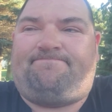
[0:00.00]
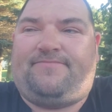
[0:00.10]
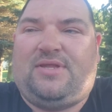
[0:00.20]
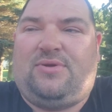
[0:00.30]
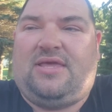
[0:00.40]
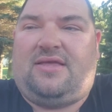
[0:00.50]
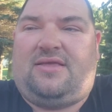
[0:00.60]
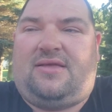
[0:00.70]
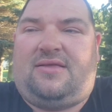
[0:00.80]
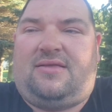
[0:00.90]
you get
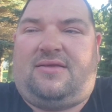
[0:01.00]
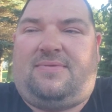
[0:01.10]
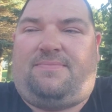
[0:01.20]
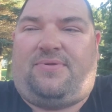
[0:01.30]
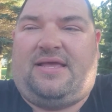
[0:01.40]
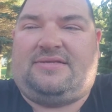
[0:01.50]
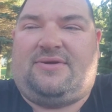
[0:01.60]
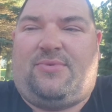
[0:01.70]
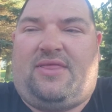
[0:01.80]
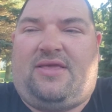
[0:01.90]

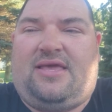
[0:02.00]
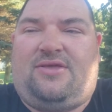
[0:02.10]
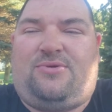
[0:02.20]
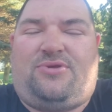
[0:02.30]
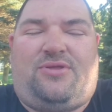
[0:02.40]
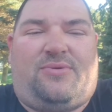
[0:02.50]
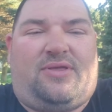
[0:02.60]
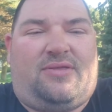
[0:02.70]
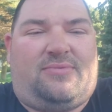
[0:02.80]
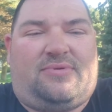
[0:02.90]
complacent with it, you get used to
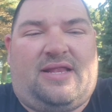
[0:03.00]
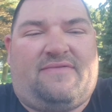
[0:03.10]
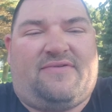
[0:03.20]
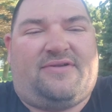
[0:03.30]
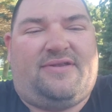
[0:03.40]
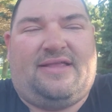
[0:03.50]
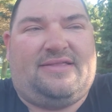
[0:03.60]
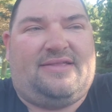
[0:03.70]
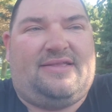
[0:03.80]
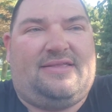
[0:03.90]
it, whatever.
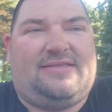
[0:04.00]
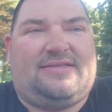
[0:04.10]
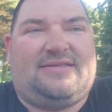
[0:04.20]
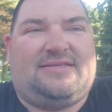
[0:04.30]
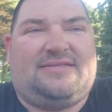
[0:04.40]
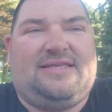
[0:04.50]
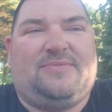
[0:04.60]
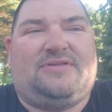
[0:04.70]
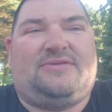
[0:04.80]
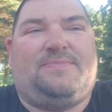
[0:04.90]
It doesn't seem
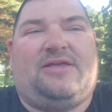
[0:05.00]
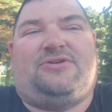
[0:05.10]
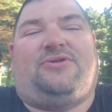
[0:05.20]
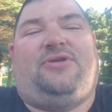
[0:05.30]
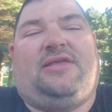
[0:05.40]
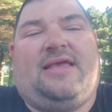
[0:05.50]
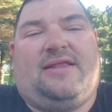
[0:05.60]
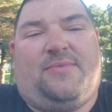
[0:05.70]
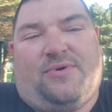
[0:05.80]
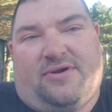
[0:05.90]
as special to you
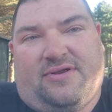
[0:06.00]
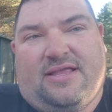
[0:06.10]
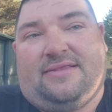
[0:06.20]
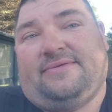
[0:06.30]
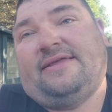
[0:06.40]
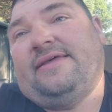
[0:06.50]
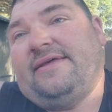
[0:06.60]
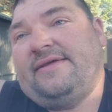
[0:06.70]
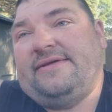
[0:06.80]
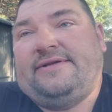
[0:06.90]
anymore. And
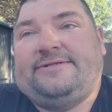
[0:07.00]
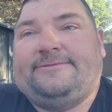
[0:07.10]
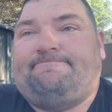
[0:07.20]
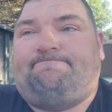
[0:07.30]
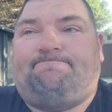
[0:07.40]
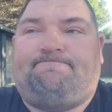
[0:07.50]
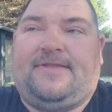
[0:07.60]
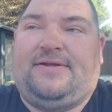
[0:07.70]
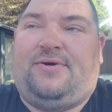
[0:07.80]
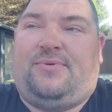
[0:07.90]

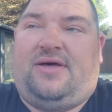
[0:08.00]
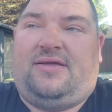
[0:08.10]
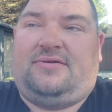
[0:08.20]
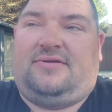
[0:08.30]
you know what?